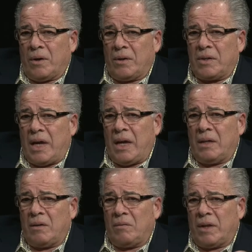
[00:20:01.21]
a day
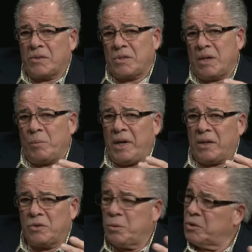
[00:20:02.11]
that, let's say we
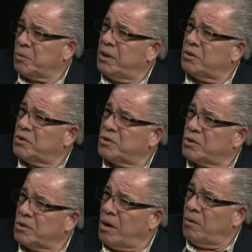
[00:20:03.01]
had two or three inches of
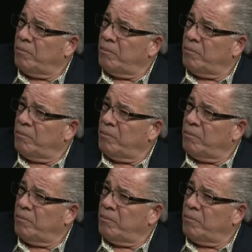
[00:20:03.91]
snow mm